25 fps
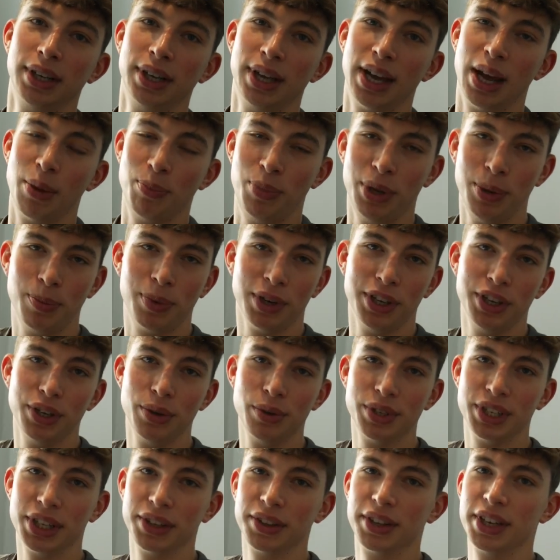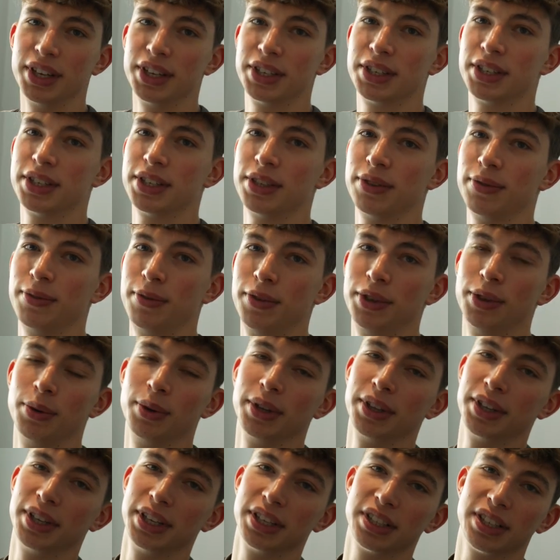And people are using this for
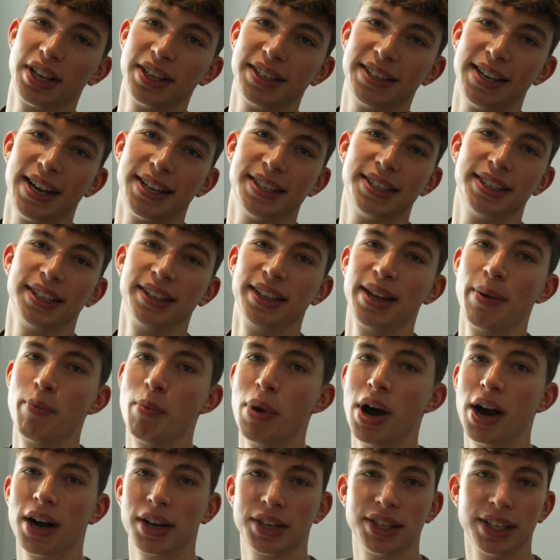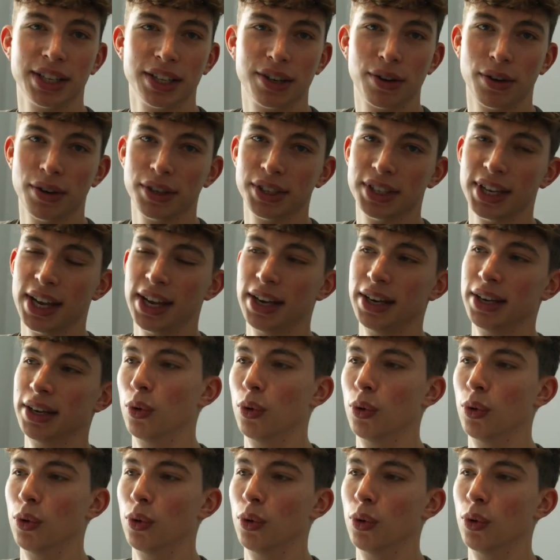doing things like testing their marketing content